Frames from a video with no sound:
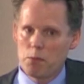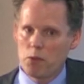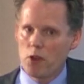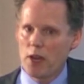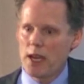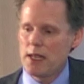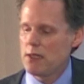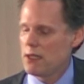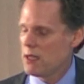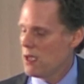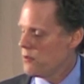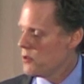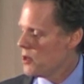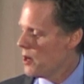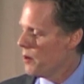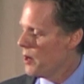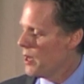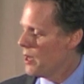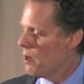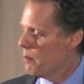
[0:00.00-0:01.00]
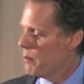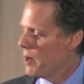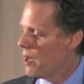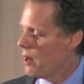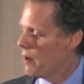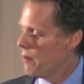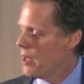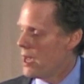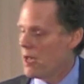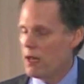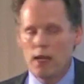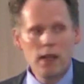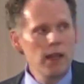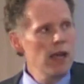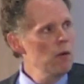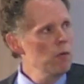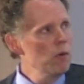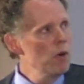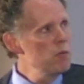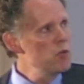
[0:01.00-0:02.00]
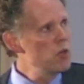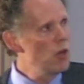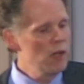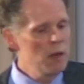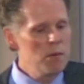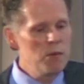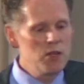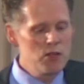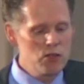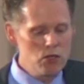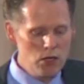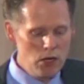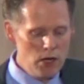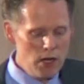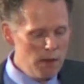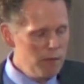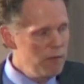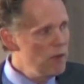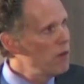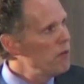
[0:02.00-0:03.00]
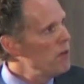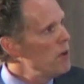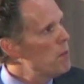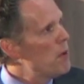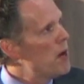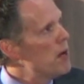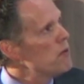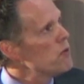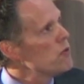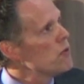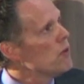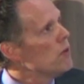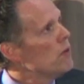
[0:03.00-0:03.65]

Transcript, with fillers: great stuff's already coming out of that. And that room's only been stood up for a few months.